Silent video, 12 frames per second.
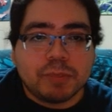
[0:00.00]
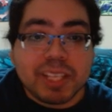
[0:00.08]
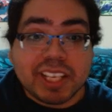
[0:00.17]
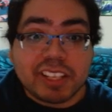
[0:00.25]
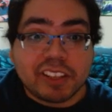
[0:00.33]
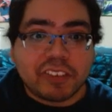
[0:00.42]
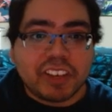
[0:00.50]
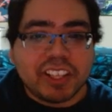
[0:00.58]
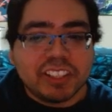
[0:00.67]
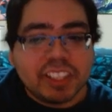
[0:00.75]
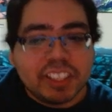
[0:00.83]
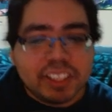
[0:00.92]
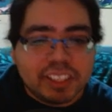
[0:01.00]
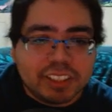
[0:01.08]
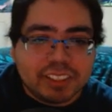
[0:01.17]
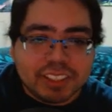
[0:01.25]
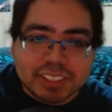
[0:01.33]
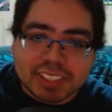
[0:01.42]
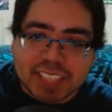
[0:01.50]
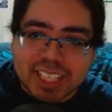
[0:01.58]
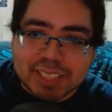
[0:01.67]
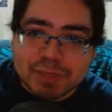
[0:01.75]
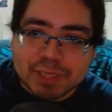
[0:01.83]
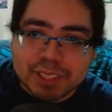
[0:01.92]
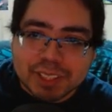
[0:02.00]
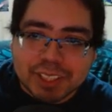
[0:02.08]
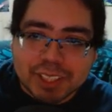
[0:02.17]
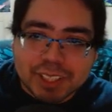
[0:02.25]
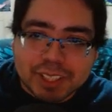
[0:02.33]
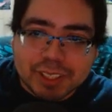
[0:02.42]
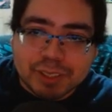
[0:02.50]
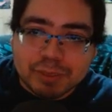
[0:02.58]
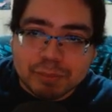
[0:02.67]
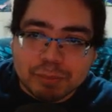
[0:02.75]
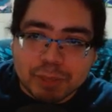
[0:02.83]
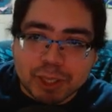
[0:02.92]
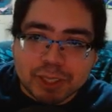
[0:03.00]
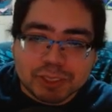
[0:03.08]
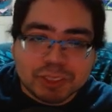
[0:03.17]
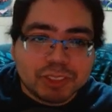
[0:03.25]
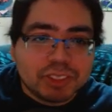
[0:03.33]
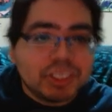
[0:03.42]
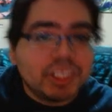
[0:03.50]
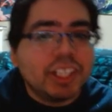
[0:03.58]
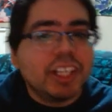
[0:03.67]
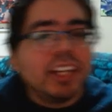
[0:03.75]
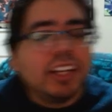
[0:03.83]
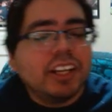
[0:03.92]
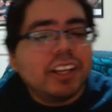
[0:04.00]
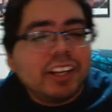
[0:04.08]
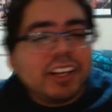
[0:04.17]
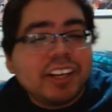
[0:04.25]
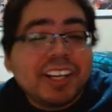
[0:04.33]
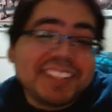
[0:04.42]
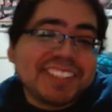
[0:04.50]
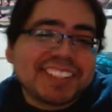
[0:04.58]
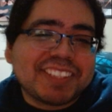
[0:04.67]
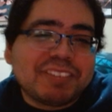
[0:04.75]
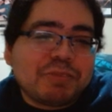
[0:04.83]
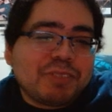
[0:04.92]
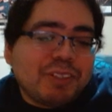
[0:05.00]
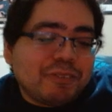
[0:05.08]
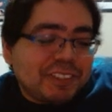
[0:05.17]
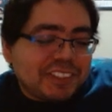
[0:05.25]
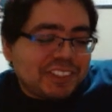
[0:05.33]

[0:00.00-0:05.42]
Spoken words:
media thread. This time, March. Alright, this is gonna be a fun one to